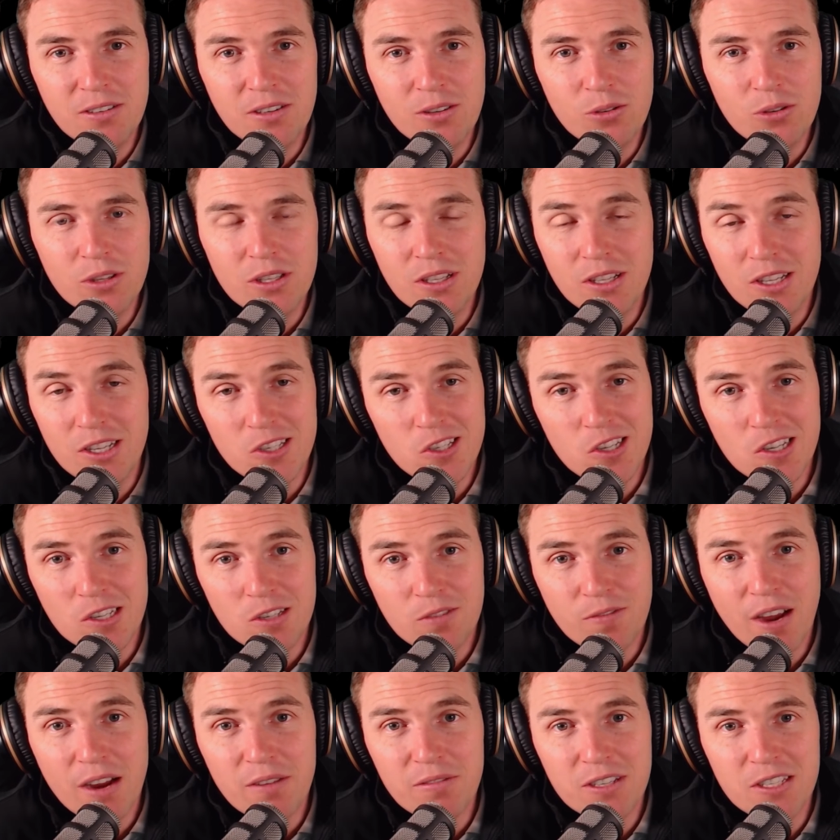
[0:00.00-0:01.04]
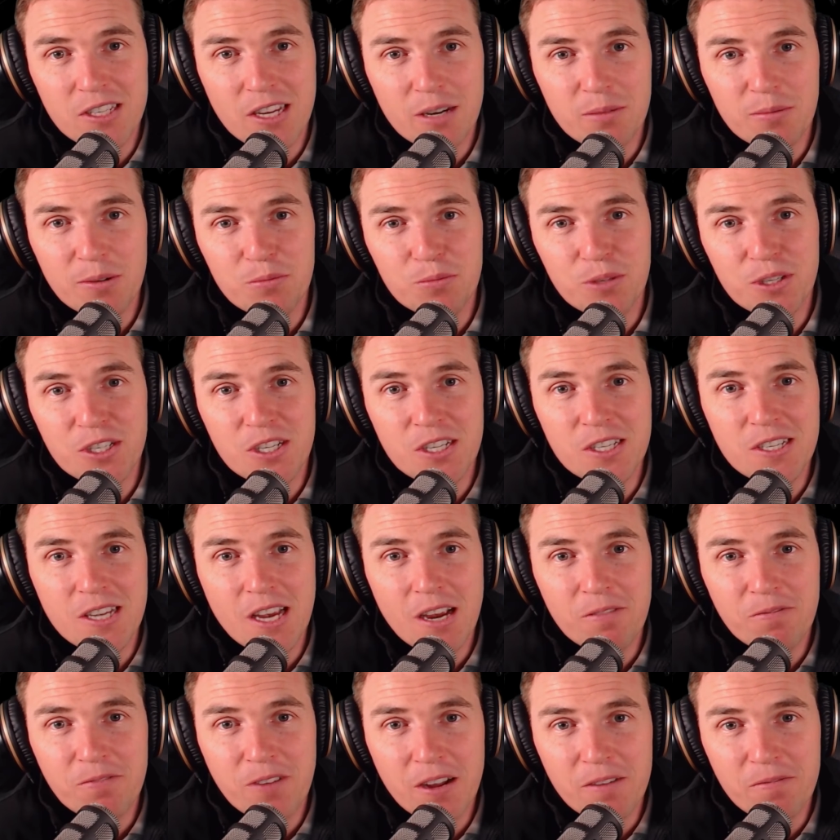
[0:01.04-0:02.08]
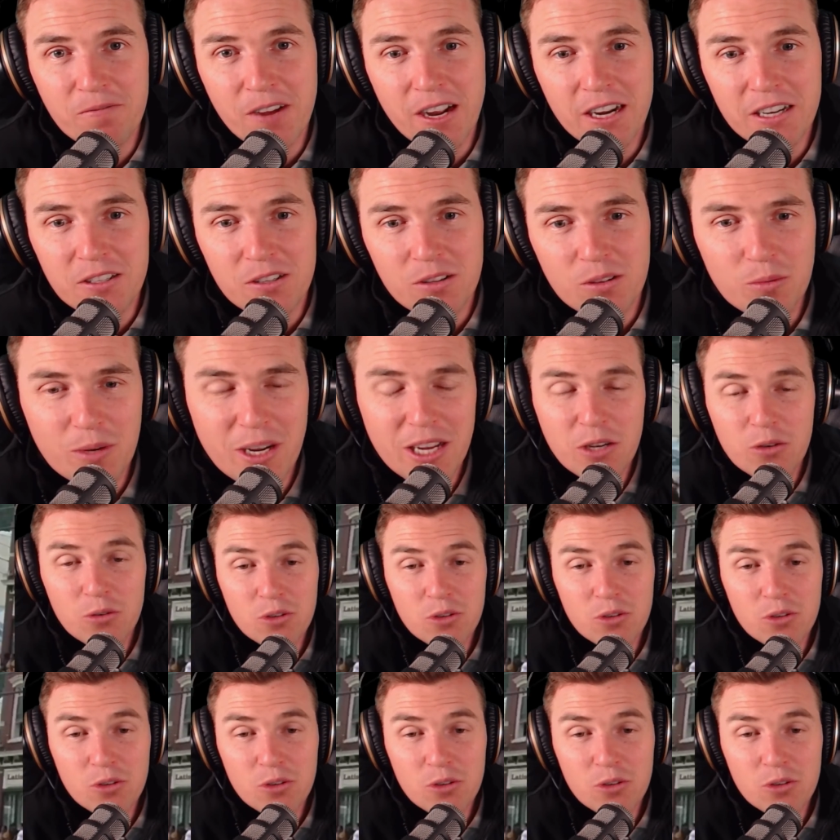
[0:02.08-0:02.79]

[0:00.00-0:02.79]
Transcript: or the listener's favourite segment, which is our fun fact of the week,